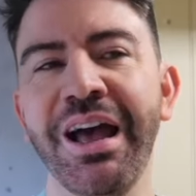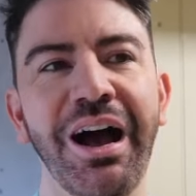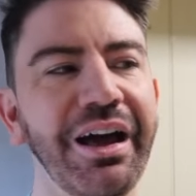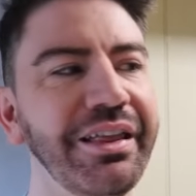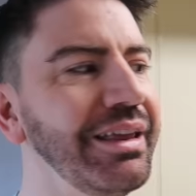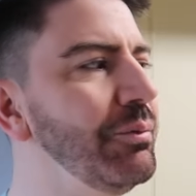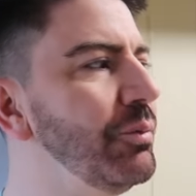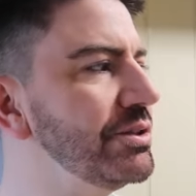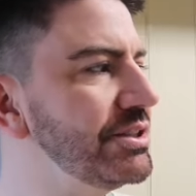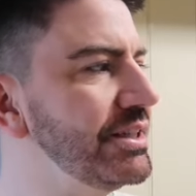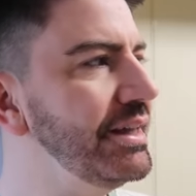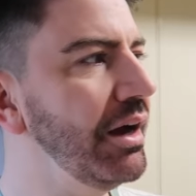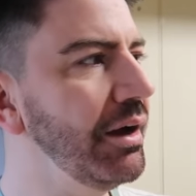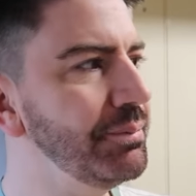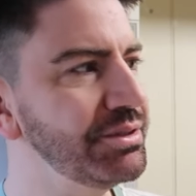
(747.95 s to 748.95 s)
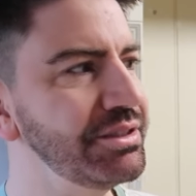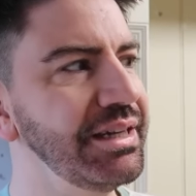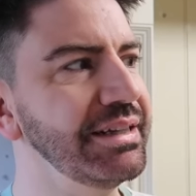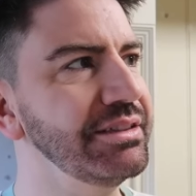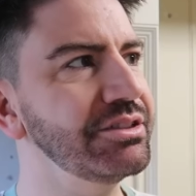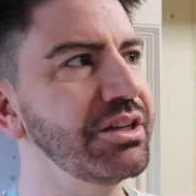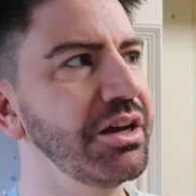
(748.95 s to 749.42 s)
I think once the
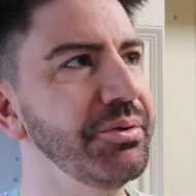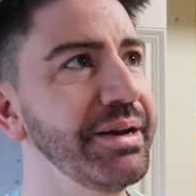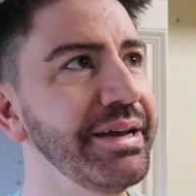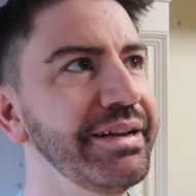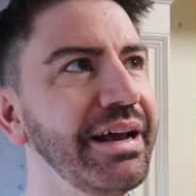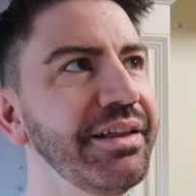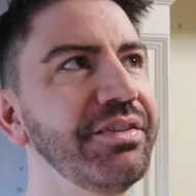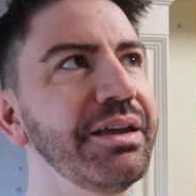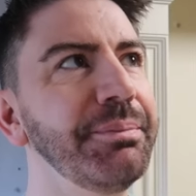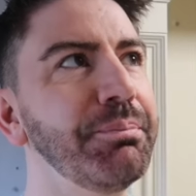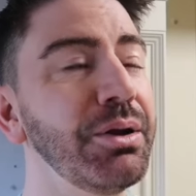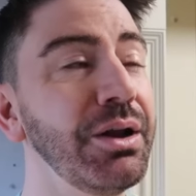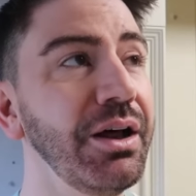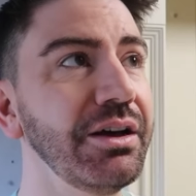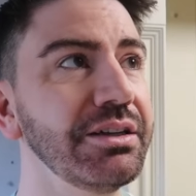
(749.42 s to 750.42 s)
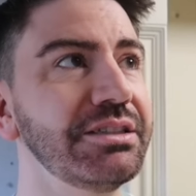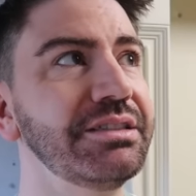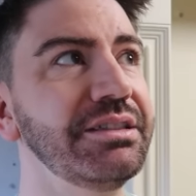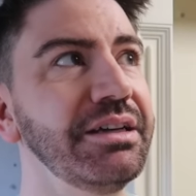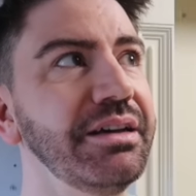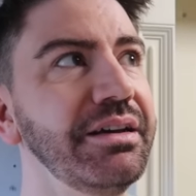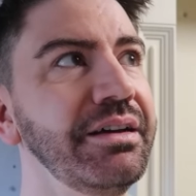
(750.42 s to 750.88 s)
upstands go in and the
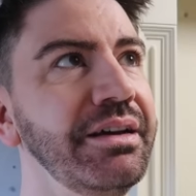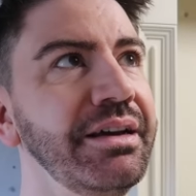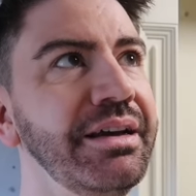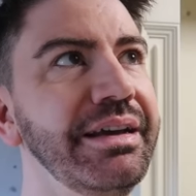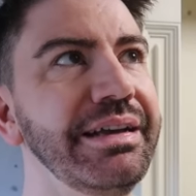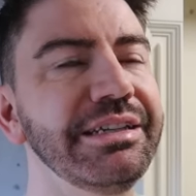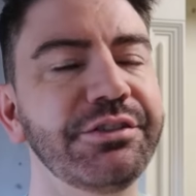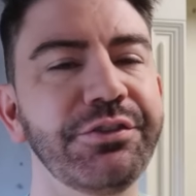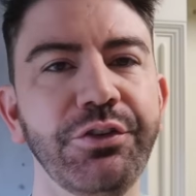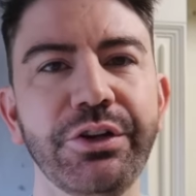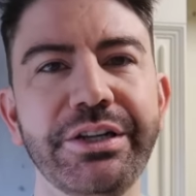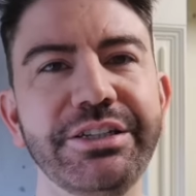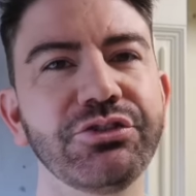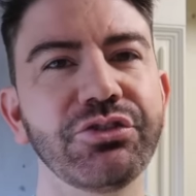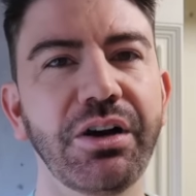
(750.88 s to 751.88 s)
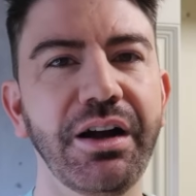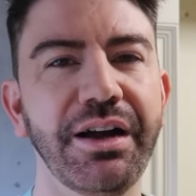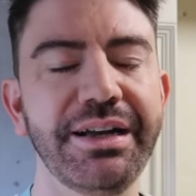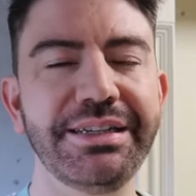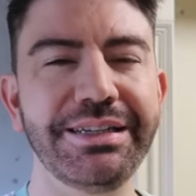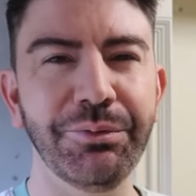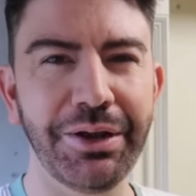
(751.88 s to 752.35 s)
plaster is fully
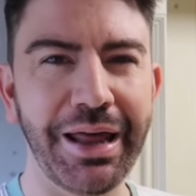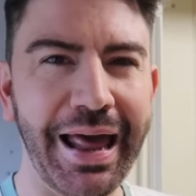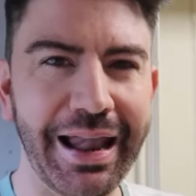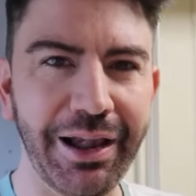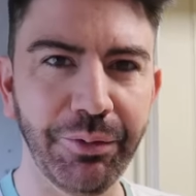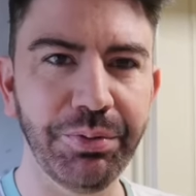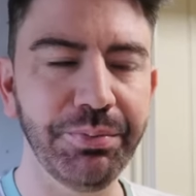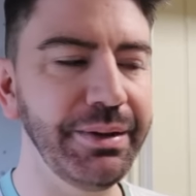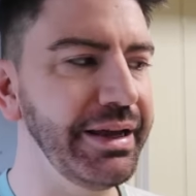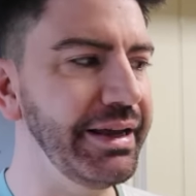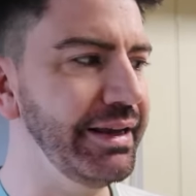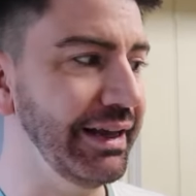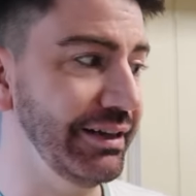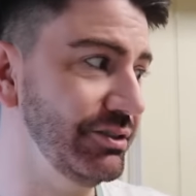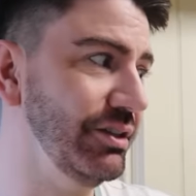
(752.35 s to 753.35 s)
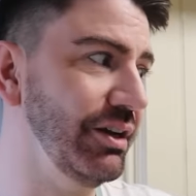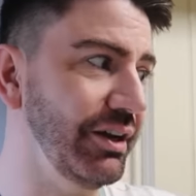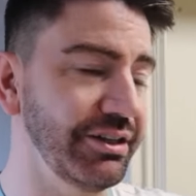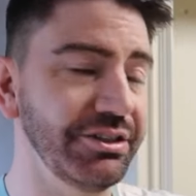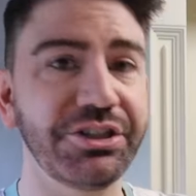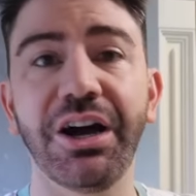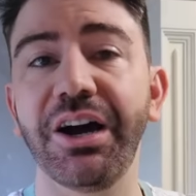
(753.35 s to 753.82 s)
dried, it will help me, and I
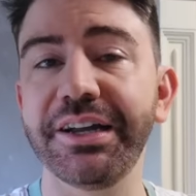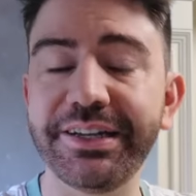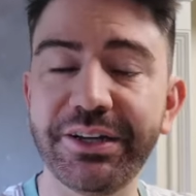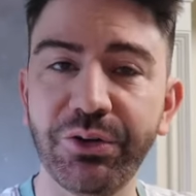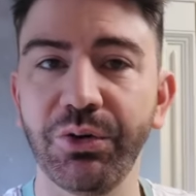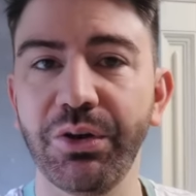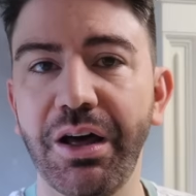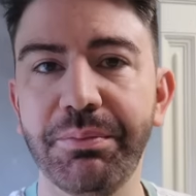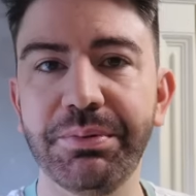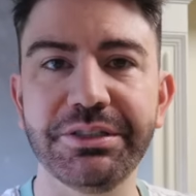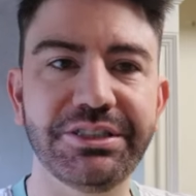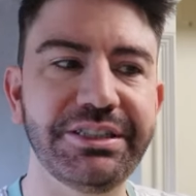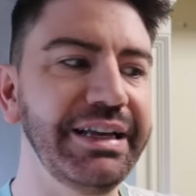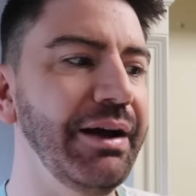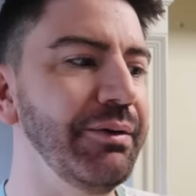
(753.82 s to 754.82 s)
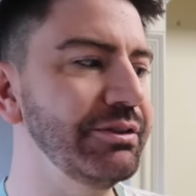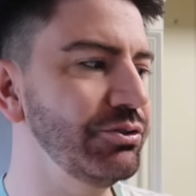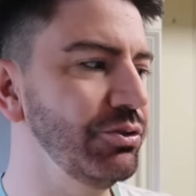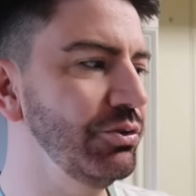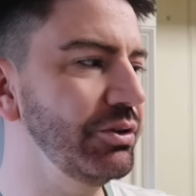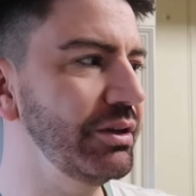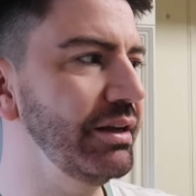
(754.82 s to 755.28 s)
can tidy it all up and see how it's
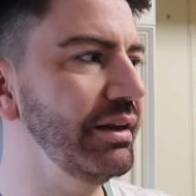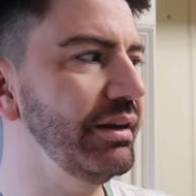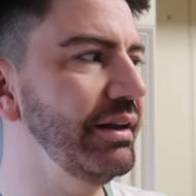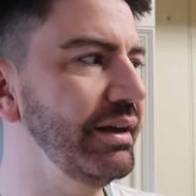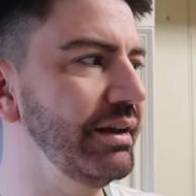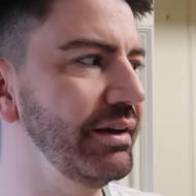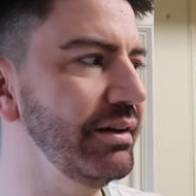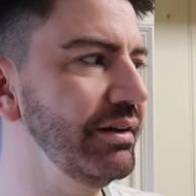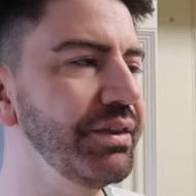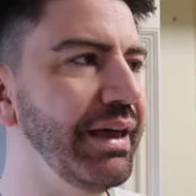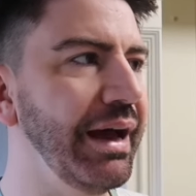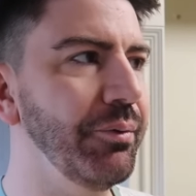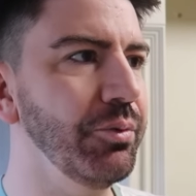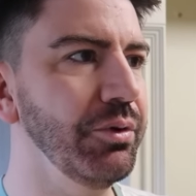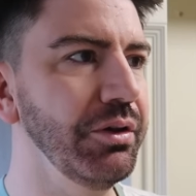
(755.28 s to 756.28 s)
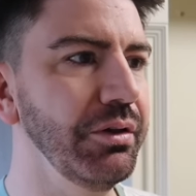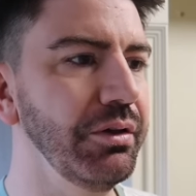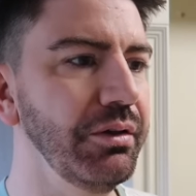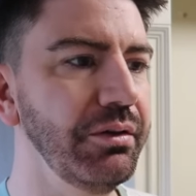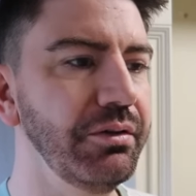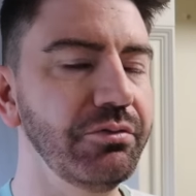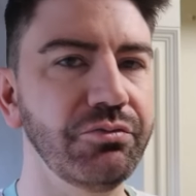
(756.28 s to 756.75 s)
all looking in here. That
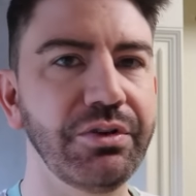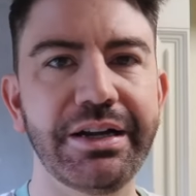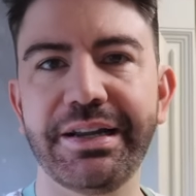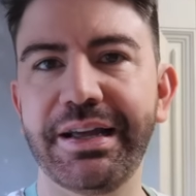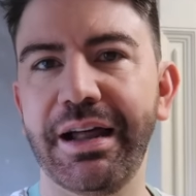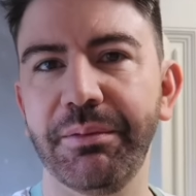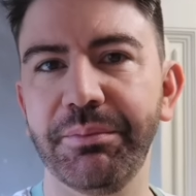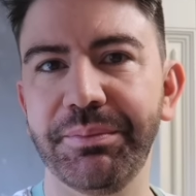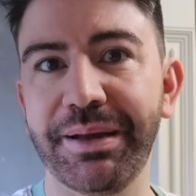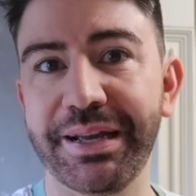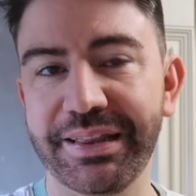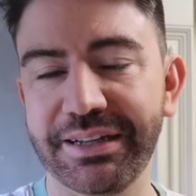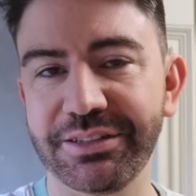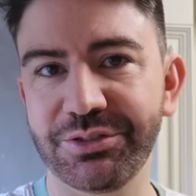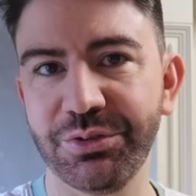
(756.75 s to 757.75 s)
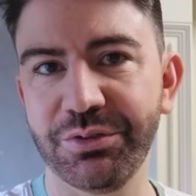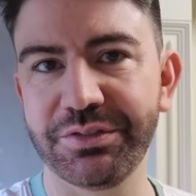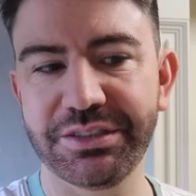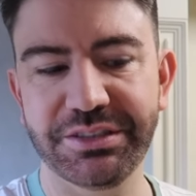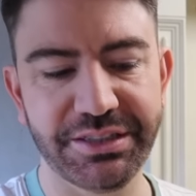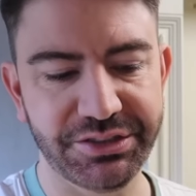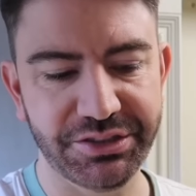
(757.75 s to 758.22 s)
will really help make that sort of
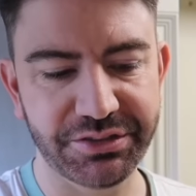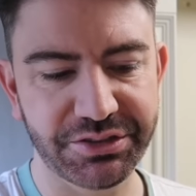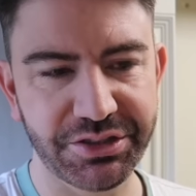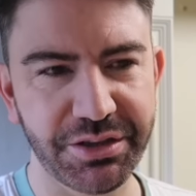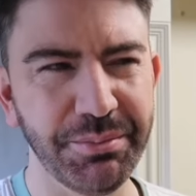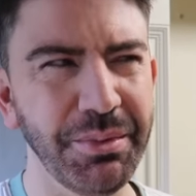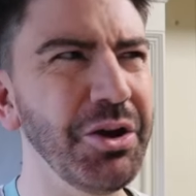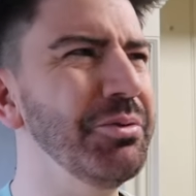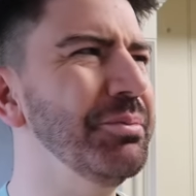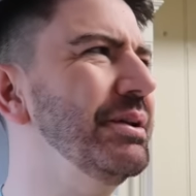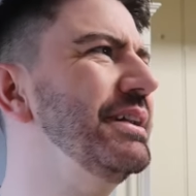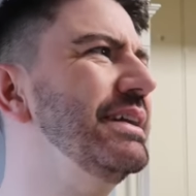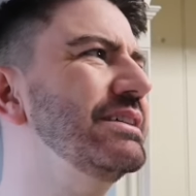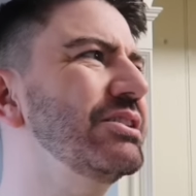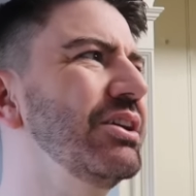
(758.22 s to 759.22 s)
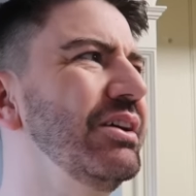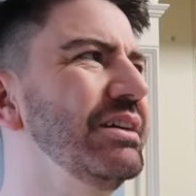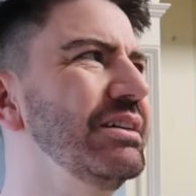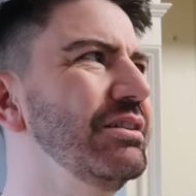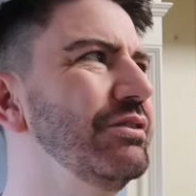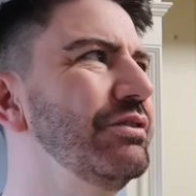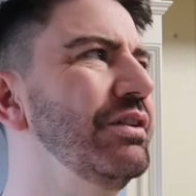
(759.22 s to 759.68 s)
decision, because at the moment it's
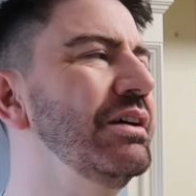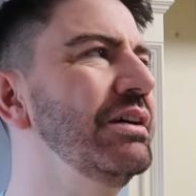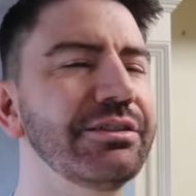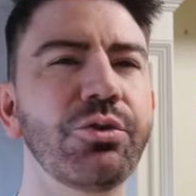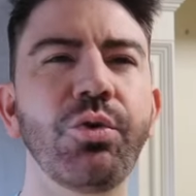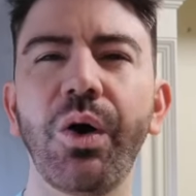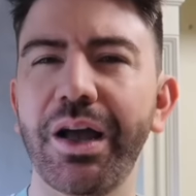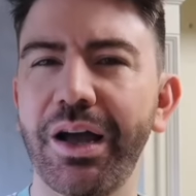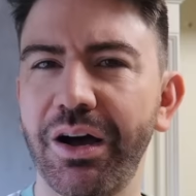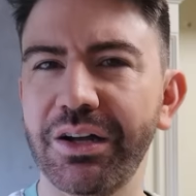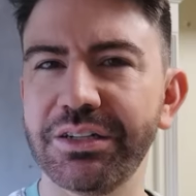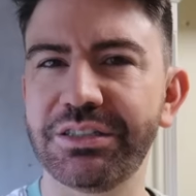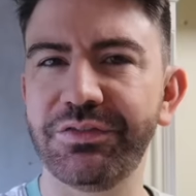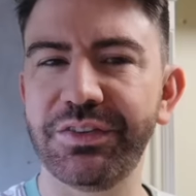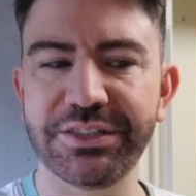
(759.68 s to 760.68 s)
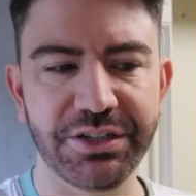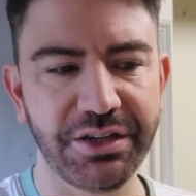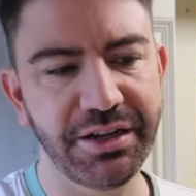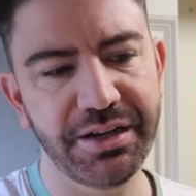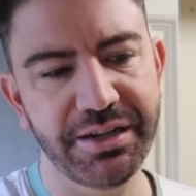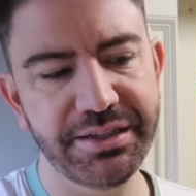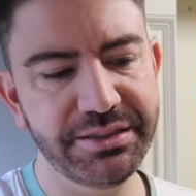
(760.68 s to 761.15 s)
quite hard to
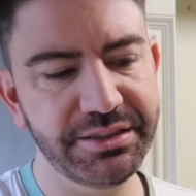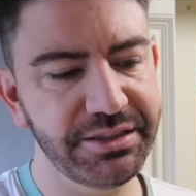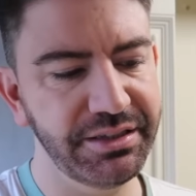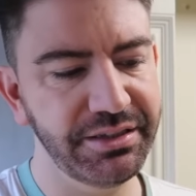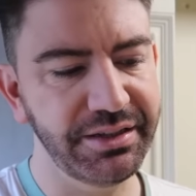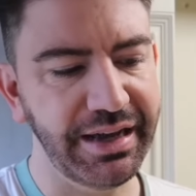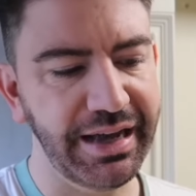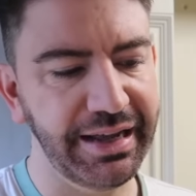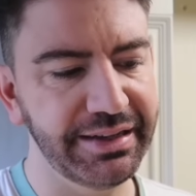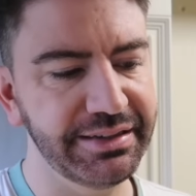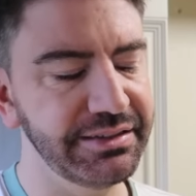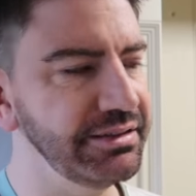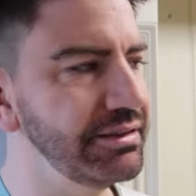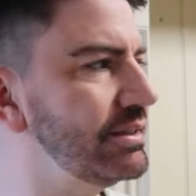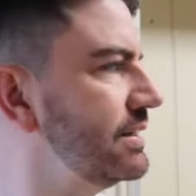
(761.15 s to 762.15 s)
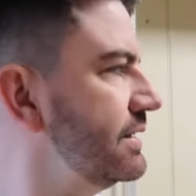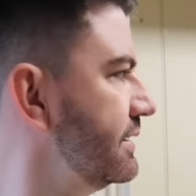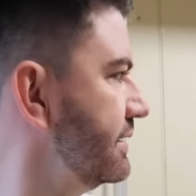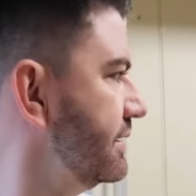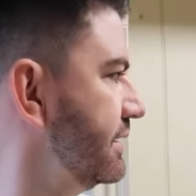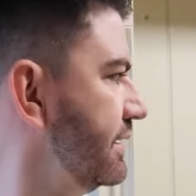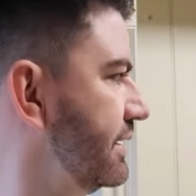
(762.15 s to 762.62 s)
visualize, and
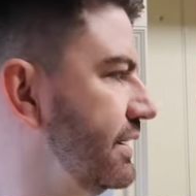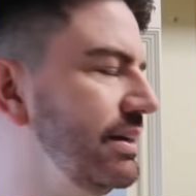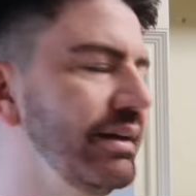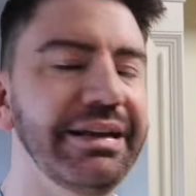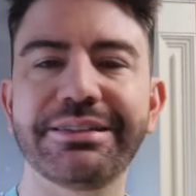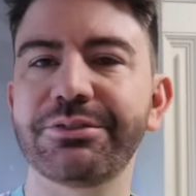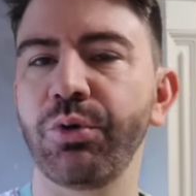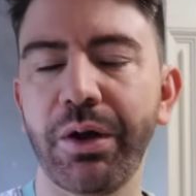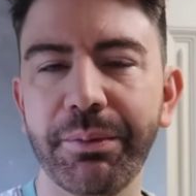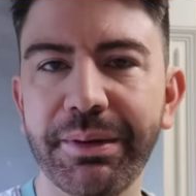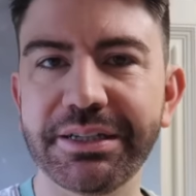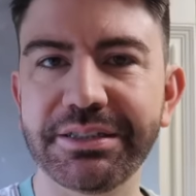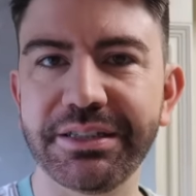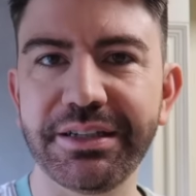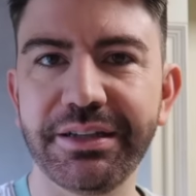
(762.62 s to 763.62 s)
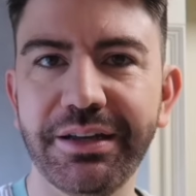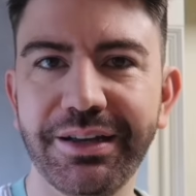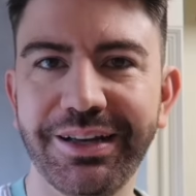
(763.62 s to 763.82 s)
it's quite messy.